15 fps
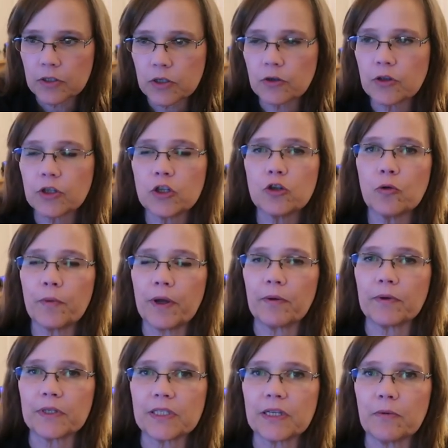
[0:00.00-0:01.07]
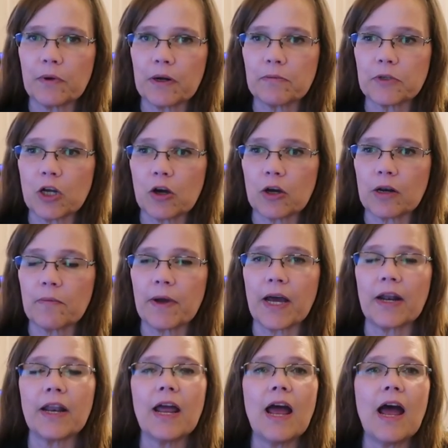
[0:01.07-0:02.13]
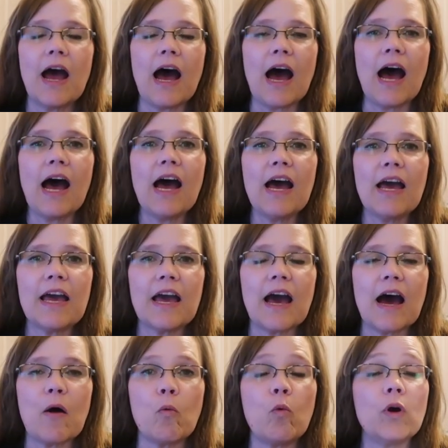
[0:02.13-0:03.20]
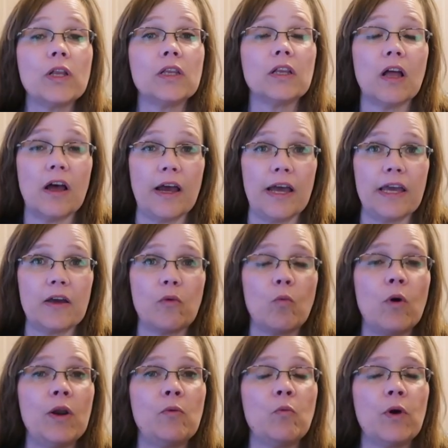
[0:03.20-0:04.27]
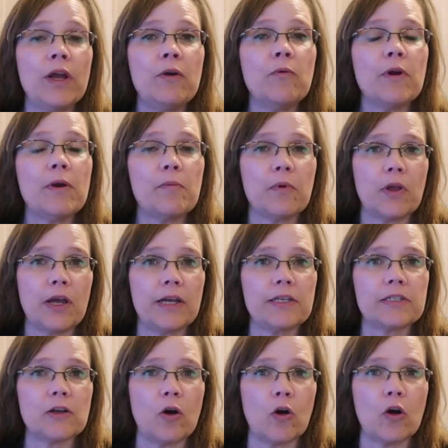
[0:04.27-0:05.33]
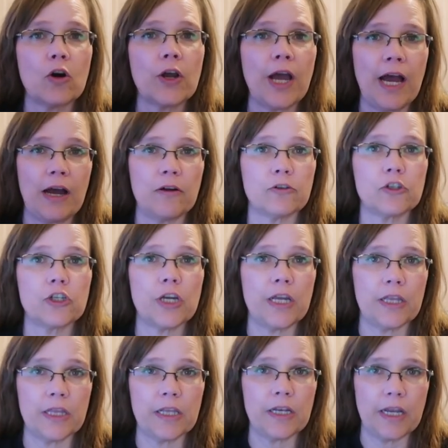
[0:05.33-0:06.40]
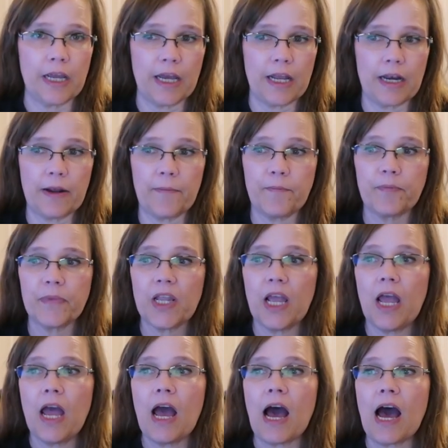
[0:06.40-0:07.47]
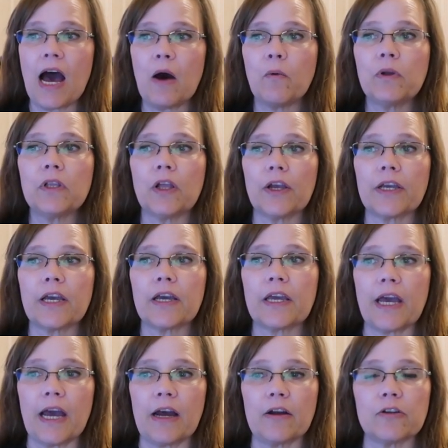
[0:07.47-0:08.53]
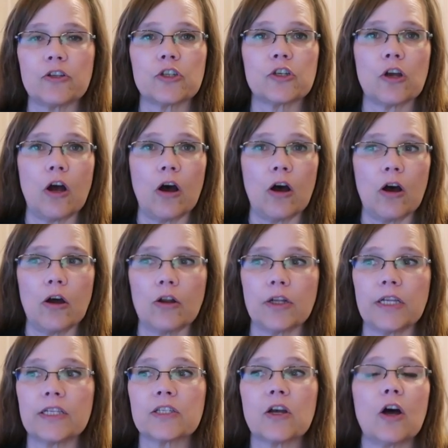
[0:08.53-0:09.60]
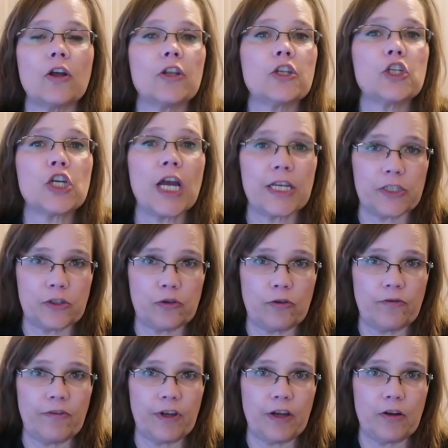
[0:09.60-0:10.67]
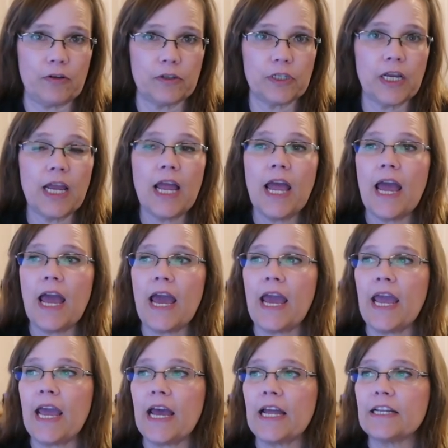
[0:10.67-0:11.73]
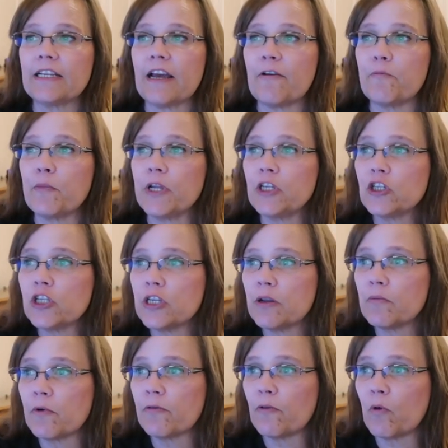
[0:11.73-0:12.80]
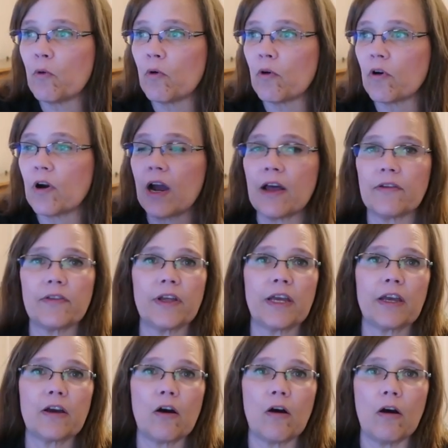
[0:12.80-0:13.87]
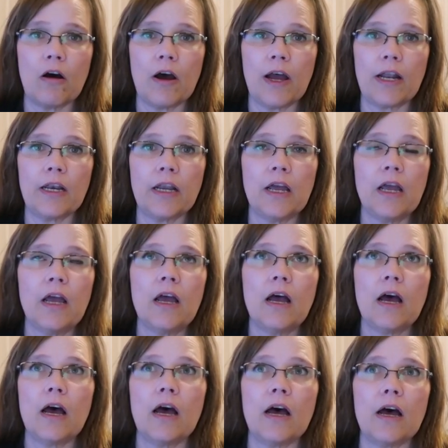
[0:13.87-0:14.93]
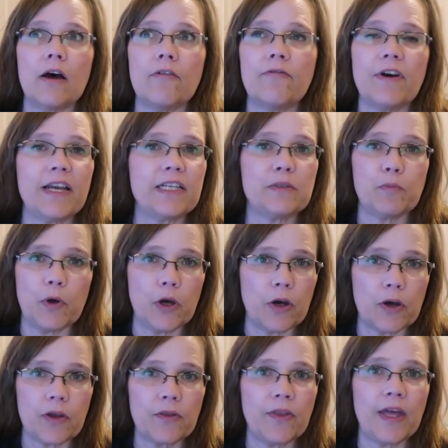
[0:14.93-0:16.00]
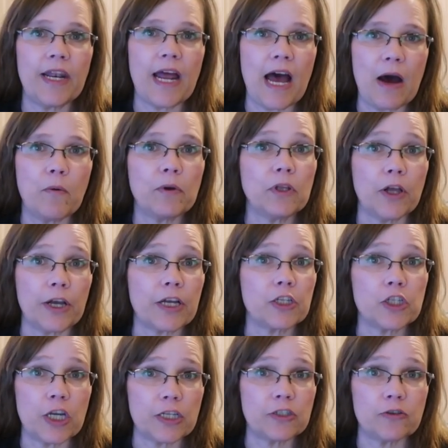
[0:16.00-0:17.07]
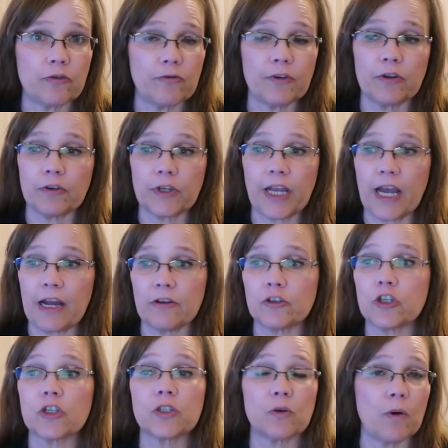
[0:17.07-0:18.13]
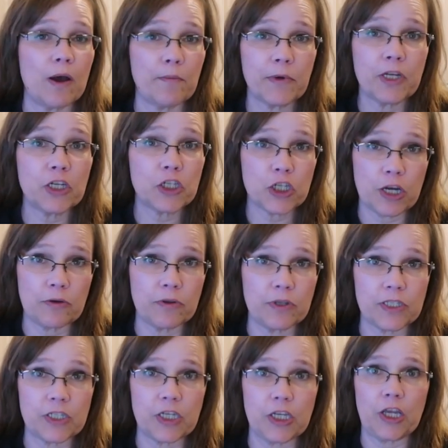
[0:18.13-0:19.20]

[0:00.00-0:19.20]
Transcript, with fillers: so that you'll be able to see what I'm talking about. I would like, when we replace our couch in the den, I would like a couch called, it's called a Chesterfield. And I've mentioned it before, I think on uh, Facebook, that I would like a Chesterfield couch. So I'm gonna show this to